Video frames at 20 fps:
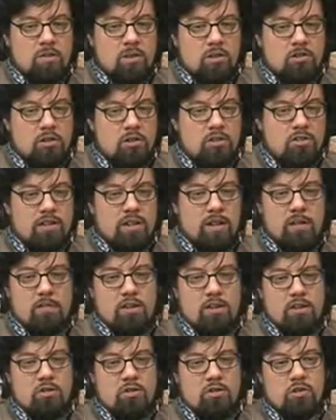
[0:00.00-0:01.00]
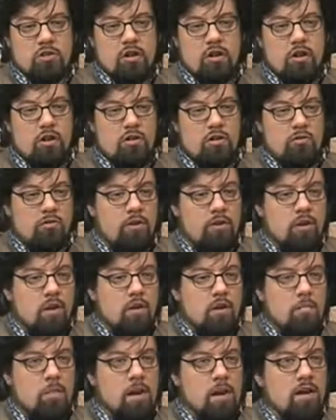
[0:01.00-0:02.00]
Mouse Guard's a combination of
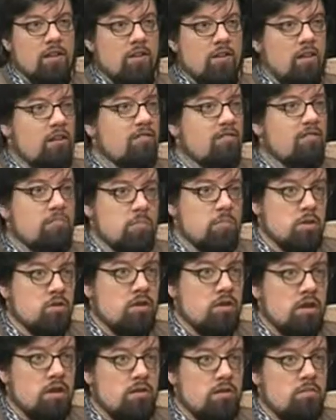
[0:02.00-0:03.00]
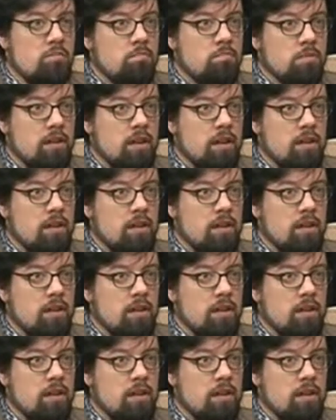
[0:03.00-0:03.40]
my love of Michigan mm-hmm.